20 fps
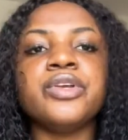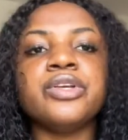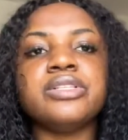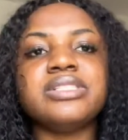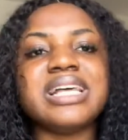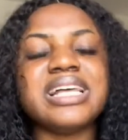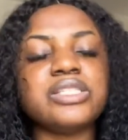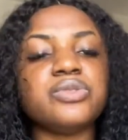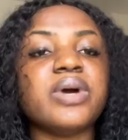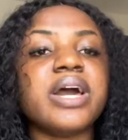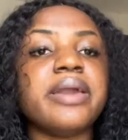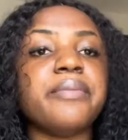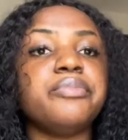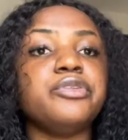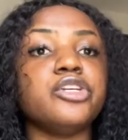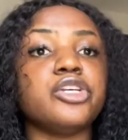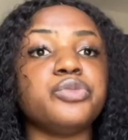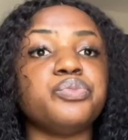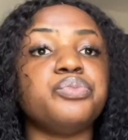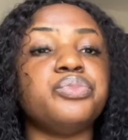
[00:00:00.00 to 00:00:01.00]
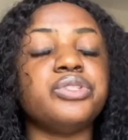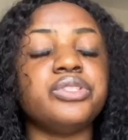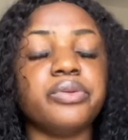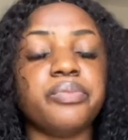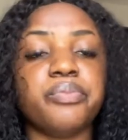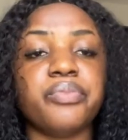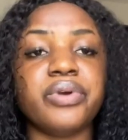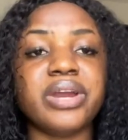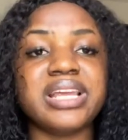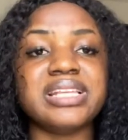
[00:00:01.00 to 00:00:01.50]
That's why I just put the
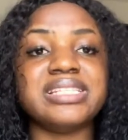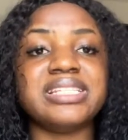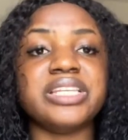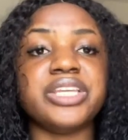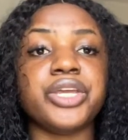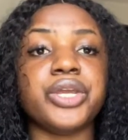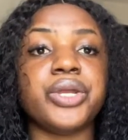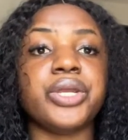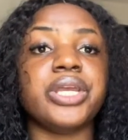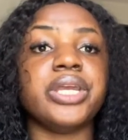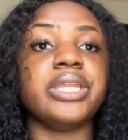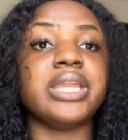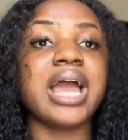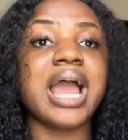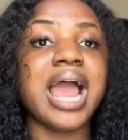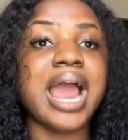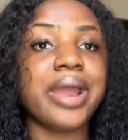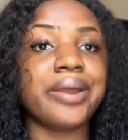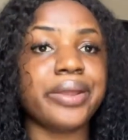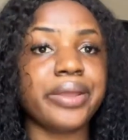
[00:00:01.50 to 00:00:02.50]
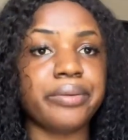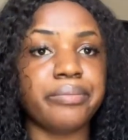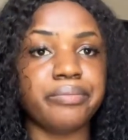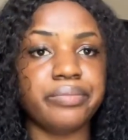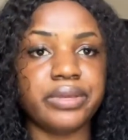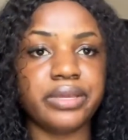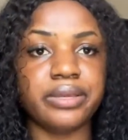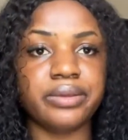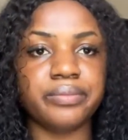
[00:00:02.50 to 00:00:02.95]
price here in RMB.